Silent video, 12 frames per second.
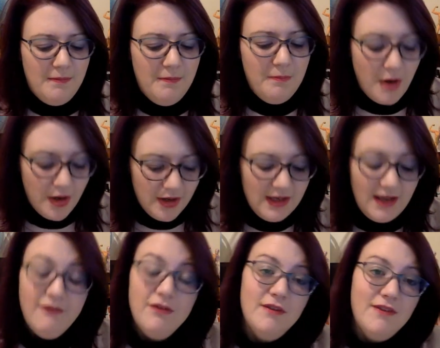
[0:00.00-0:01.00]
But
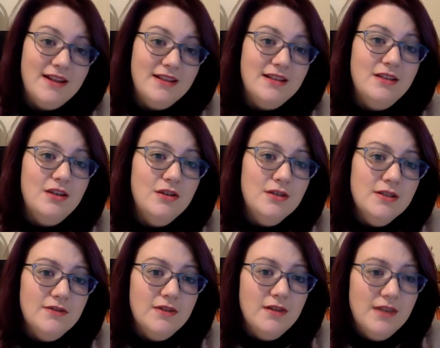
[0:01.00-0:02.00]
if you find that they're
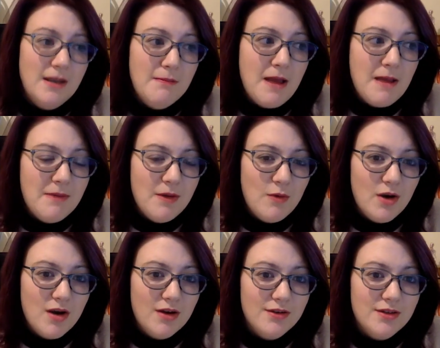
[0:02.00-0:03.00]
useful, then it might be
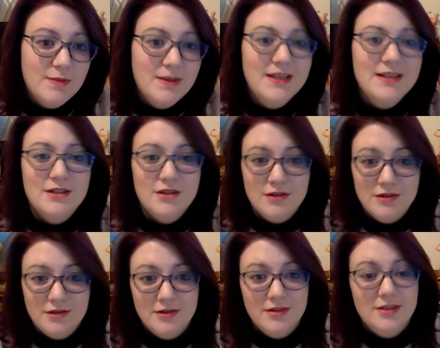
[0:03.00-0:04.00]
worth speaking to